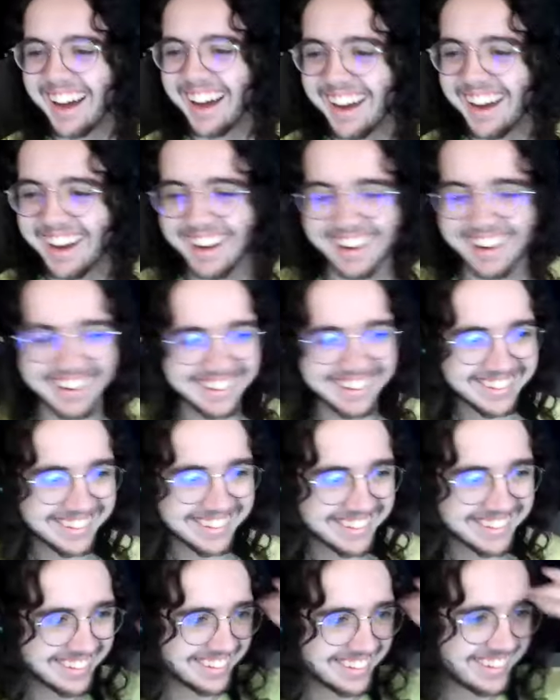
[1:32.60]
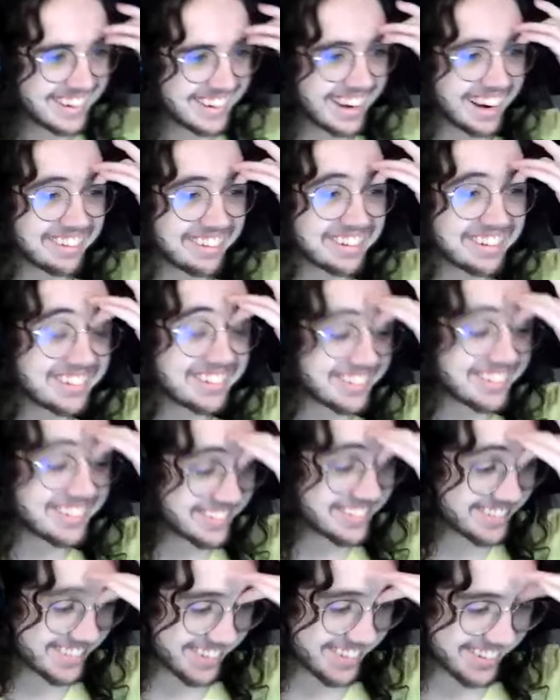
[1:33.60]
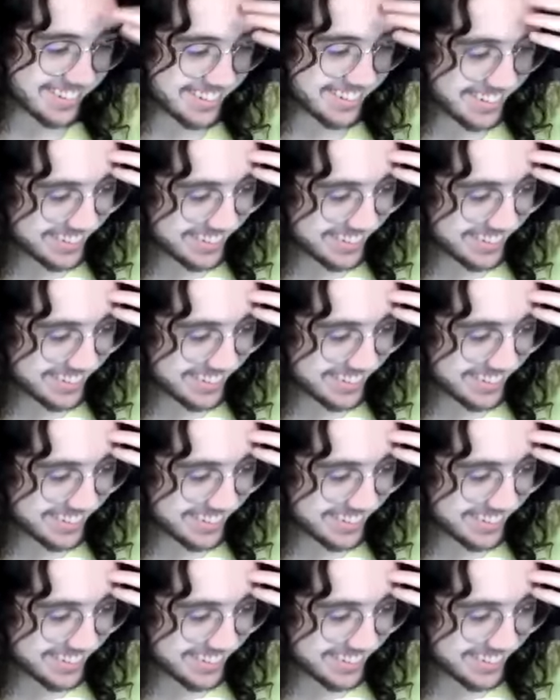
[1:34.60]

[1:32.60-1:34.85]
how are you doing, Joe?